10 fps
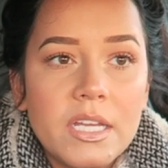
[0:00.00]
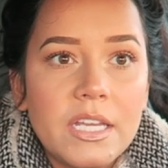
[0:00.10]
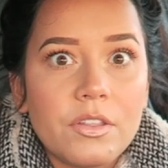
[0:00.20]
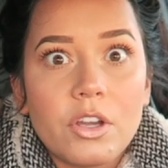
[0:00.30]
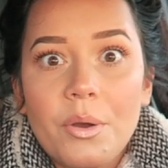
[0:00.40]

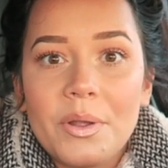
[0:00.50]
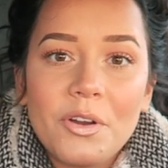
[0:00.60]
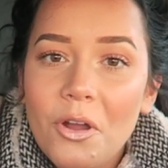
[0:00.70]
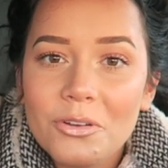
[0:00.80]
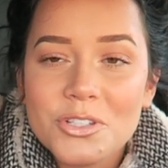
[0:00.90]
either going
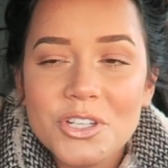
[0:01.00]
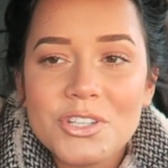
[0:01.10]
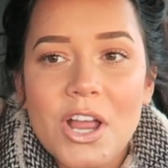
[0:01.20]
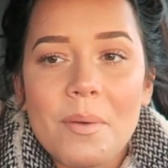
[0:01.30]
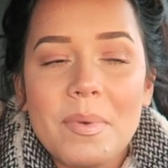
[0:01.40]
grocery
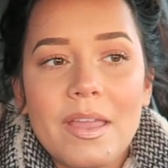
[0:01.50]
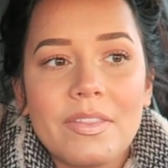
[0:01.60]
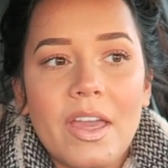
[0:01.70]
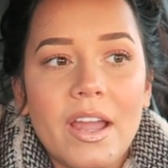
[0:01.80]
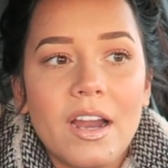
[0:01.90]

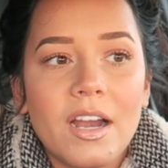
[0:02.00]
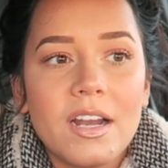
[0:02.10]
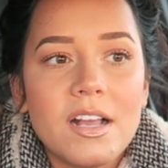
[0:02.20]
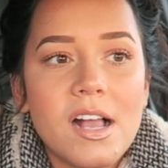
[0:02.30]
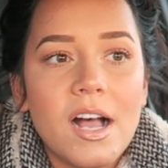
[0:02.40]
shopping
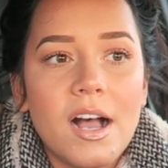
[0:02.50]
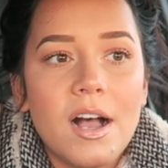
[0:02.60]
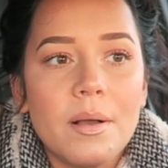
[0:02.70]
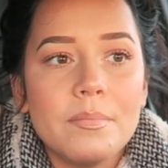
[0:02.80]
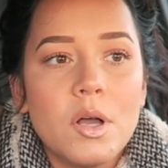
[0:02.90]
there
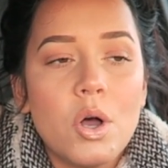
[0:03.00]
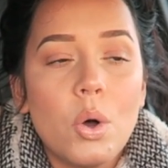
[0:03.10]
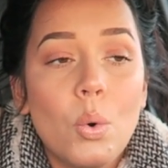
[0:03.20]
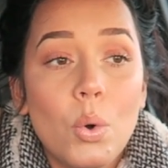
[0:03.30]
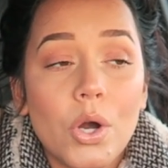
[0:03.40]
um,
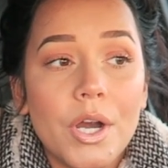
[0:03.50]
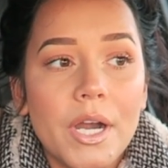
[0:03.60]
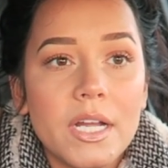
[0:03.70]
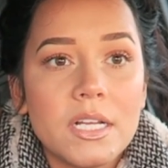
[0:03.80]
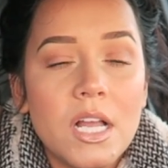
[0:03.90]

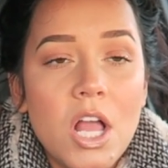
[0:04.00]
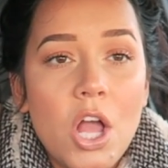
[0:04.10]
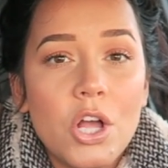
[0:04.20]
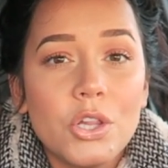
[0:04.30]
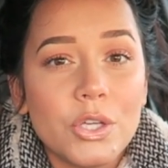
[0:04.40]
or
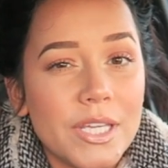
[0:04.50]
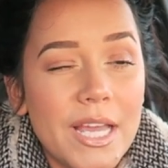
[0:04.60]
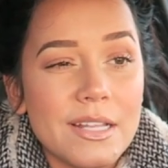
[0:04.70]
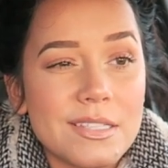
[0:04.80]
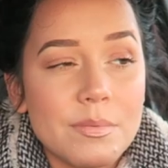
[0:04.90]
looking
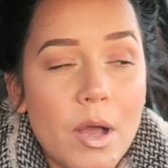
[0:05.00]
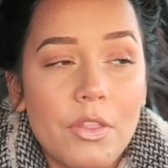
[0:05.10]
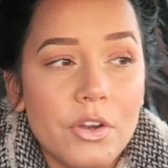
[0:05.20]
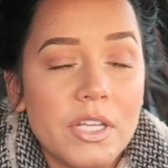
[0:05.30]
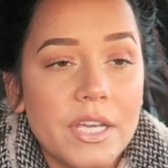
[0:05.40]
at some
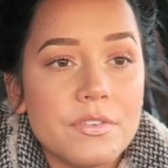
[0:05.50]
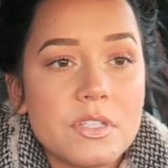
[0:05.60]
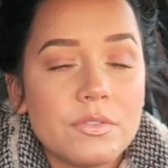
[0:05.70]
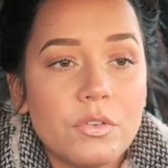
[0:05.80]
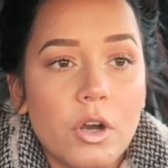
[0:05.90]
other
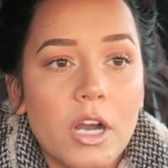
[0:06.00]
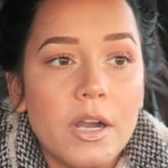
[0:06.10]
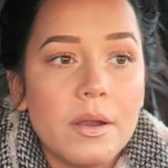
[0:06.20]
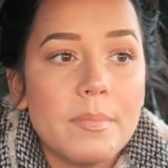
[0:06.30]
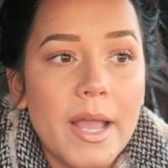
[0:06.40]
gifts
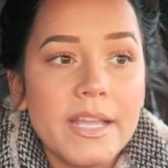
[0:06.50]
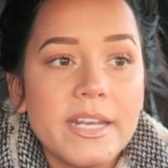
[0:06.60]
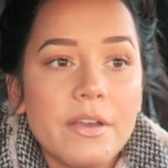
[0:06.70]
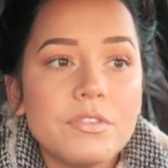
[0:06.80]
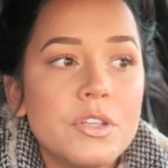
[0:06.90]
for my
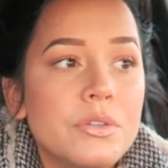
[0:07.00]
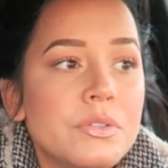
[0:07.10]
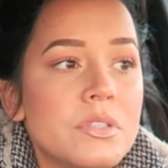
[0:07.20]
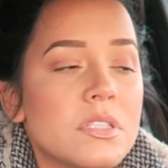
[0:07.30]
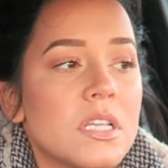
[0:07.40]

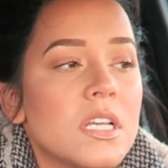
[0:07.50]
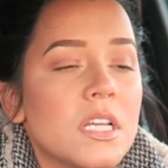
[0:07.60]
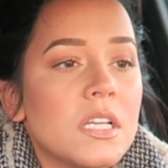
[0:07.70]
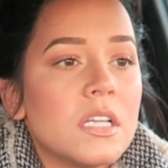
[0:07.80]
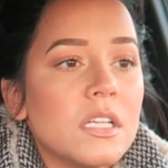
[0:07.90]
nephews
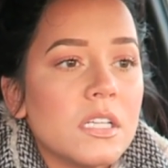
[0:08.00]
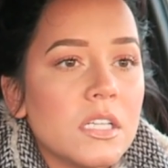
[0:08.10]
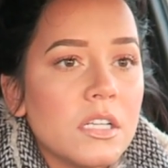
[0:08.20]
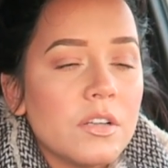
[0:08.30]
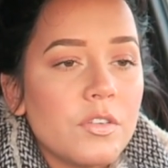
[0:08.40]

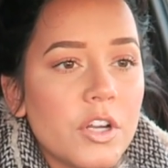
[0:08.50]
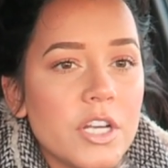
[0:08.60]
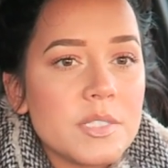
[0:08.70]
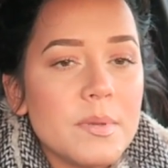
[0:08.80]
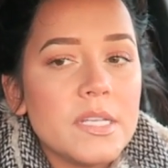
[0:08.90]
for
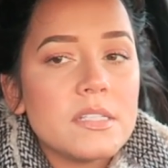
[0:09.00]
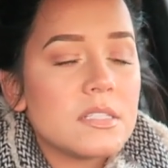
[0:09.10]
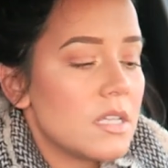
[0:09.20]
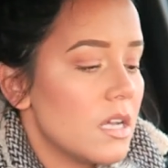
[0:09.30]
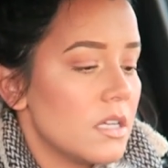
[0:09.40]

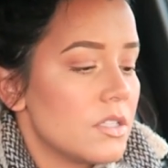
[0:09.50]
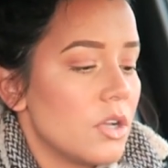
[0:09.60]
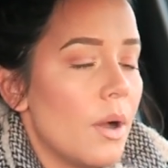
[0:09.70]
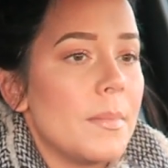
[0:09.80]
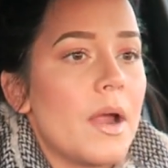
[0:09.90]
Christmas,
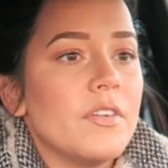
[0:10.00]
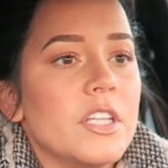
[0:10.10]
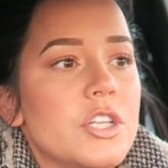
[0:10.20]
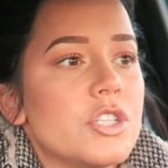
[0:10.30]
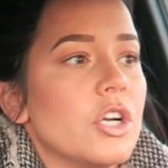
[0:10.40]
so I'm not
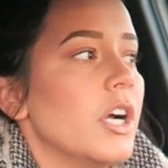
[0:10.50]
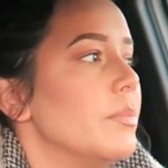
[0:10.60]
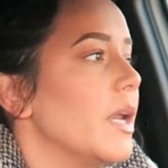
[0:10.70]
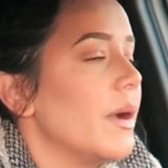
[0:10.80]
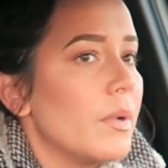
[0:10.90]
really sure,
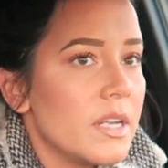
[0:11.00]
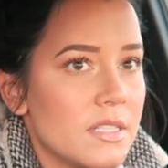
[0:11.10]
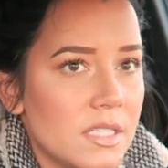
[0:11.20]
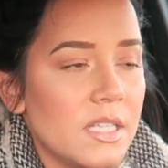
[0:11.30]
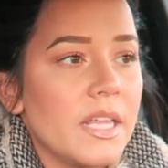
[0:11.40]
but I want to
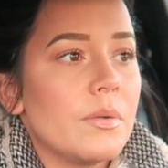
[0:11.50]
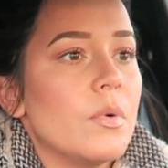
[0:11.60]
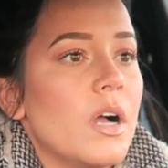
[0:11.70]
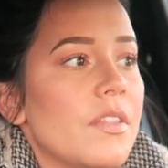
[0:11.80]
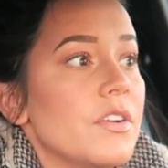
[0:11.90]
see like
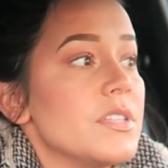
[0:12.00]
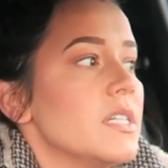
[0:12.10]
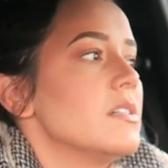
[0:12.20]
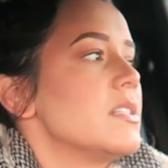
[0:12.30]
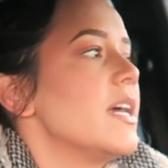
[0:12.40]
what other
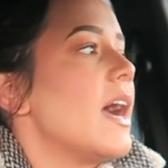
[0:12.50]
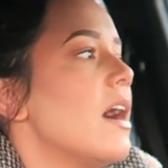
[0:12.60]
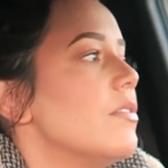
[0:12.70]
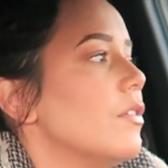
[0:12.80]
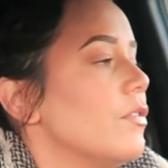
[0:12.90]
sales they
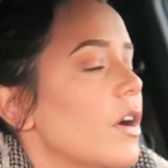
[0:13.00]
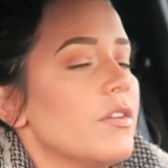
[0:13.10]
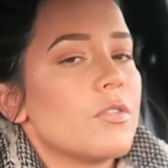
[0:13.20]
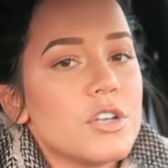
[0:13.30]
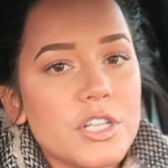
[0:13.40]
have.
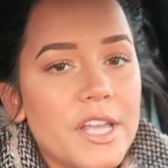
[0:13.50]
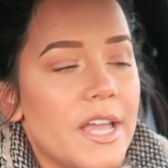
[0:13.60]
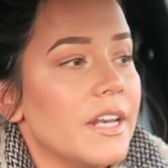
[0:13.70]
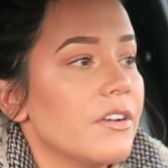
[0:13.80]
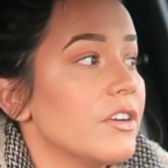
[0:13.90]
Unfortunately,
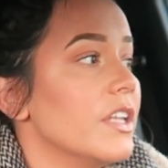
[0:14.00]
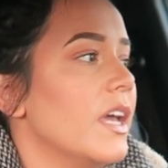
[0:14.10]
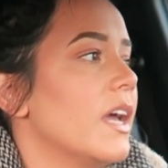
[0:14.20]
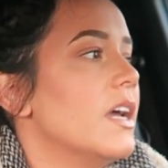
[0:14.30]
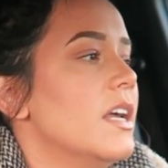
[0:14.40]
I didn't
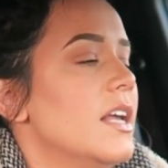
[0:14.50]
really